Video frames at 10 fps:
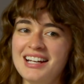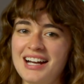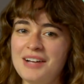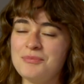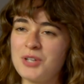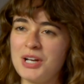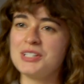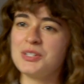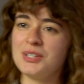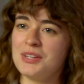I'm trying
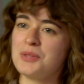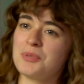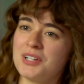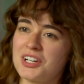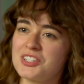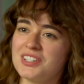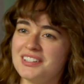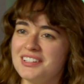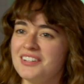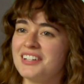to get the
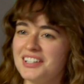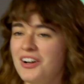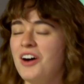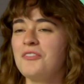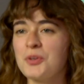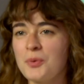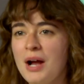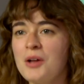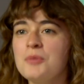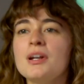production, you know, again, off the
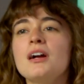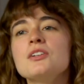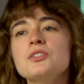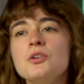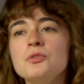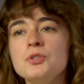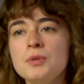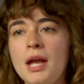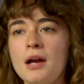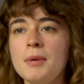ground. But I also do
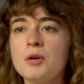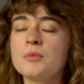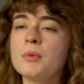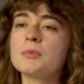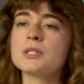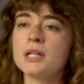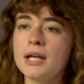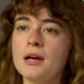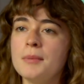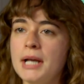care about crew members and I
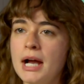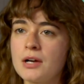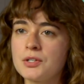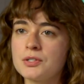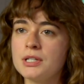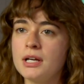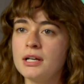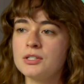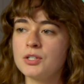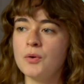care about actors.
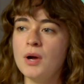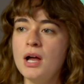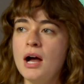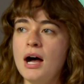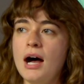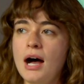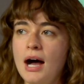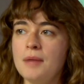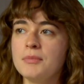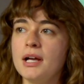And so
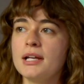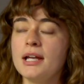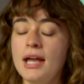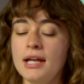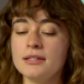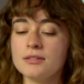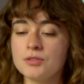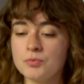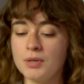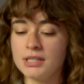I'm like, hey, this
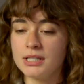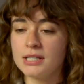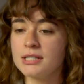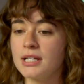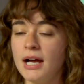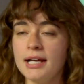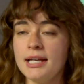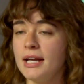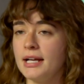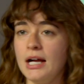is what it is. I
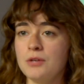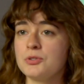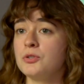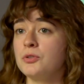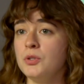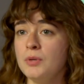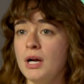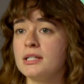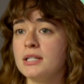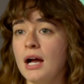can't counsel you
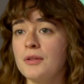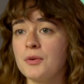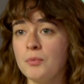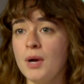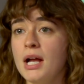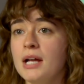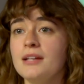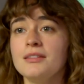guys either way.